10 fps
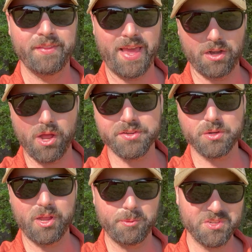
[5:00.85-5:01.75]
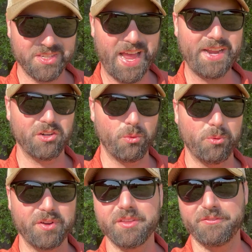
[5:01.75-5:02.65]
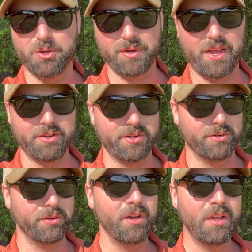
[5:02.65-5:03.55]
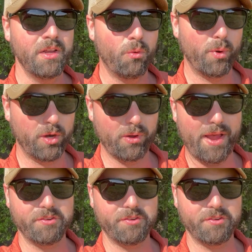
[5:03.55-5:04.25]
That'll also help stagger when we're in the field out here. We don't have